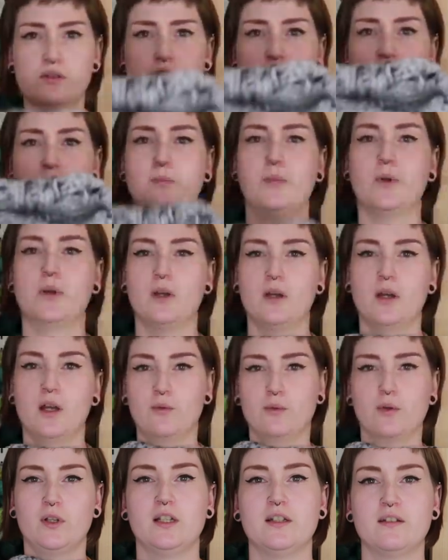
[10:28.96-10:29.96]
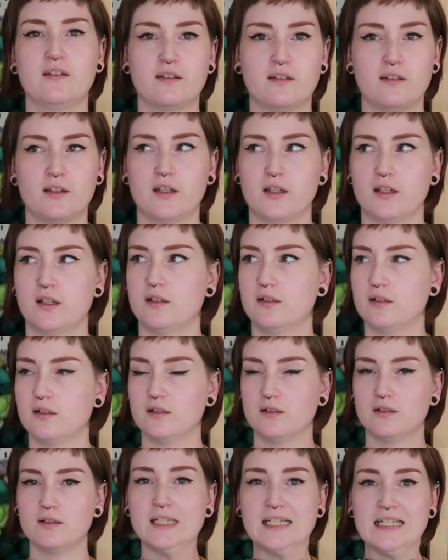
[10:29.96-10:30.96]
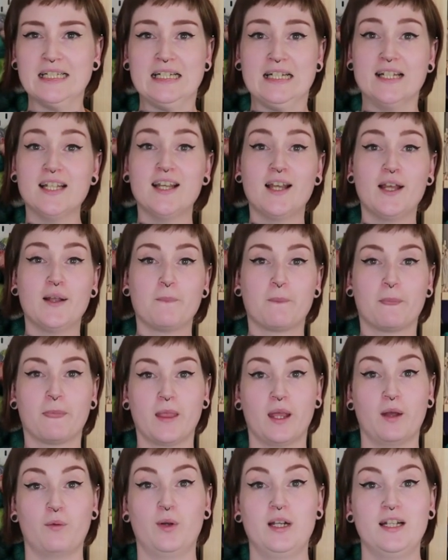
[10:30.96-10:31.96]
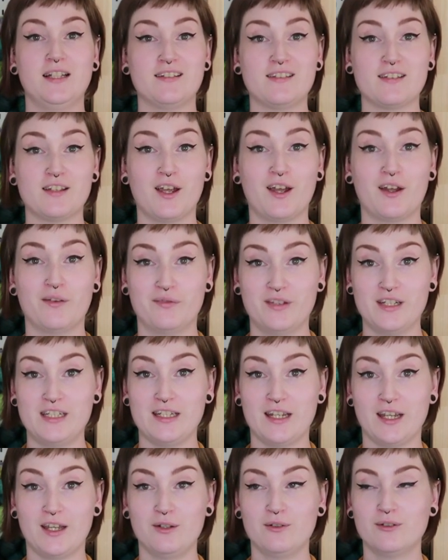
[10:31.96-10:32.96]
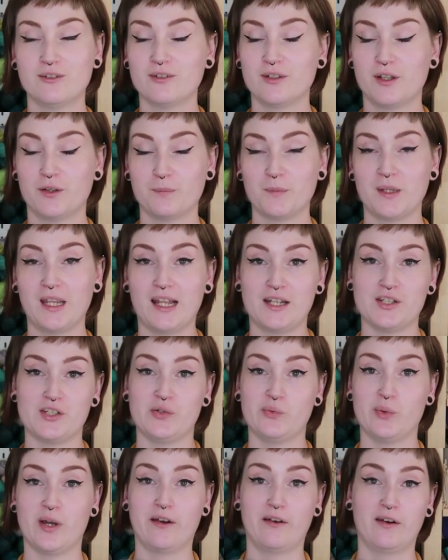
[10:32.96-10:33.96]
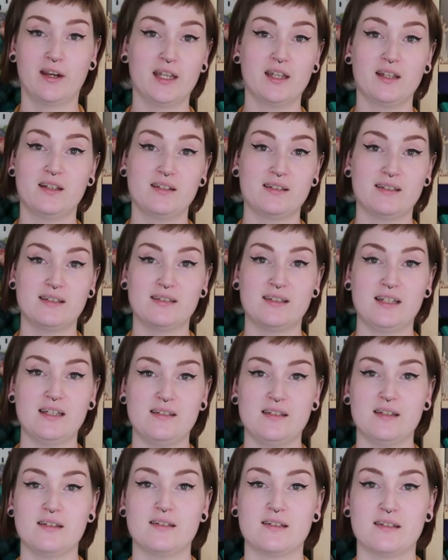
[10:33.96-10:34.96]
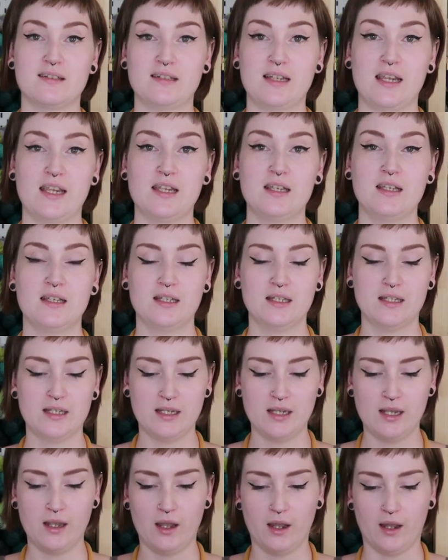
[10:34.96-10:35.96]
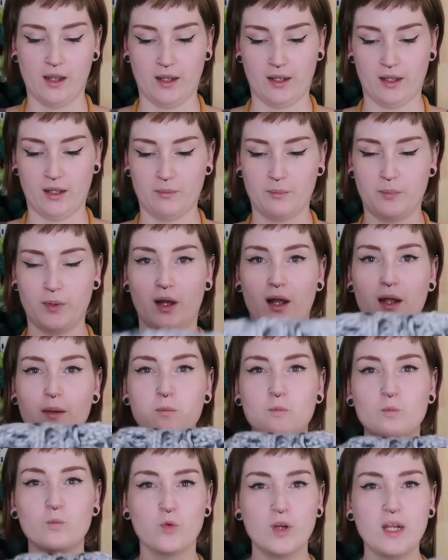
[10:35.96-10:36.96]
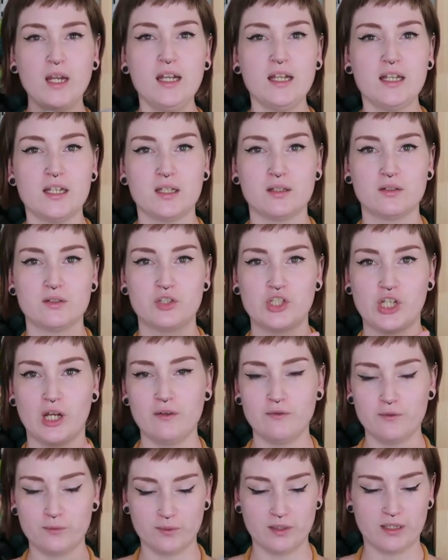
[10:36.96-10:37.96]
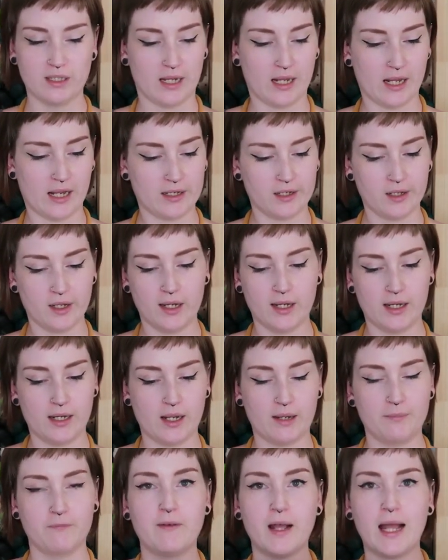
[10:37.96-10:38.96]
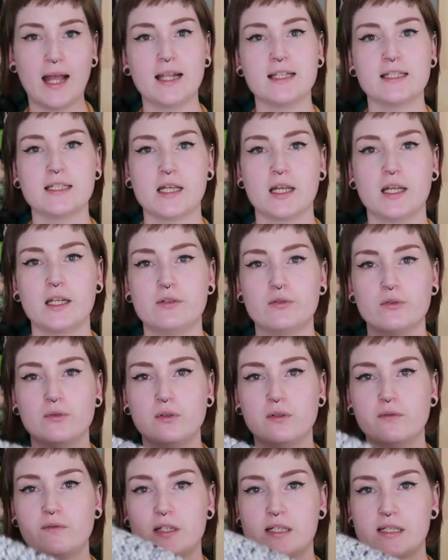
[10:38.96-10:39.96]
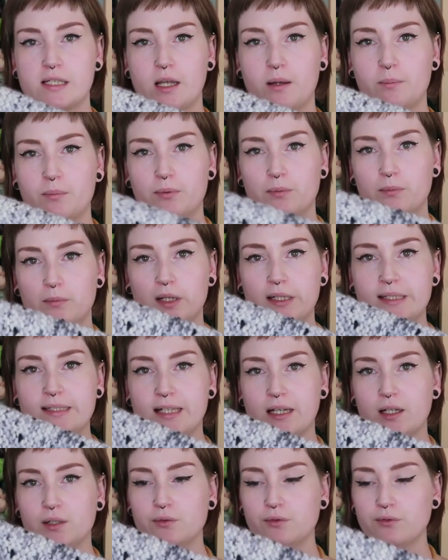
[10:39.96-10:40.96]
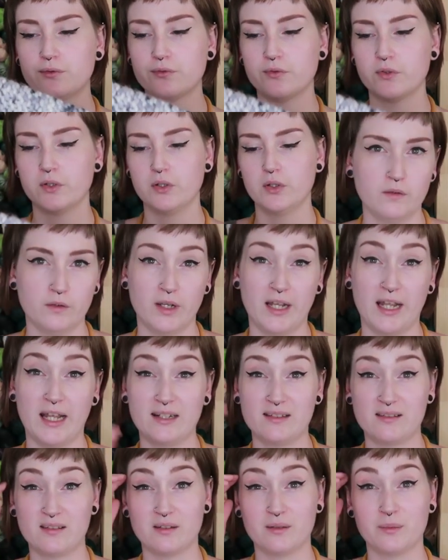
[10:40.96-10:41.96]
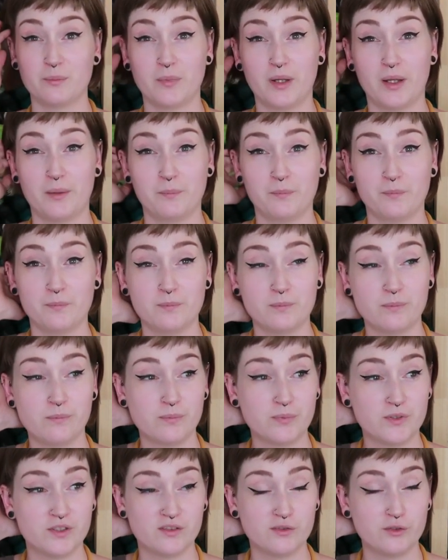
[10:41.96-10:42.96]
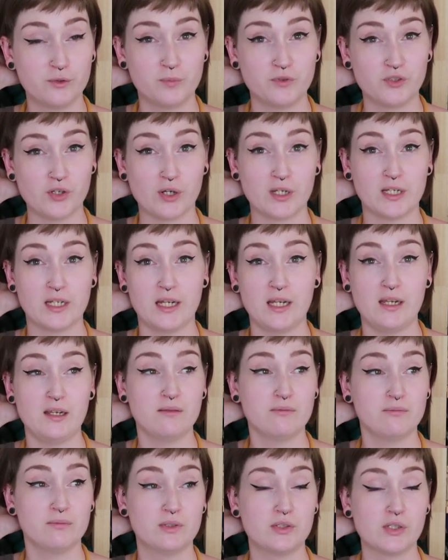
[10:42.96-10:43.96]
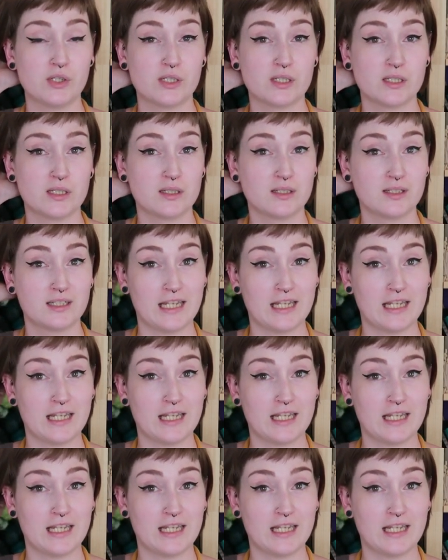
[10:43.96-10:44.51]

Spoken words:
jumper. I will insert a video of me actually wearing it because it's easier to see. But I'm really chuffed with it, and I've hand-dyed all of this up myself. So I had some super chunky just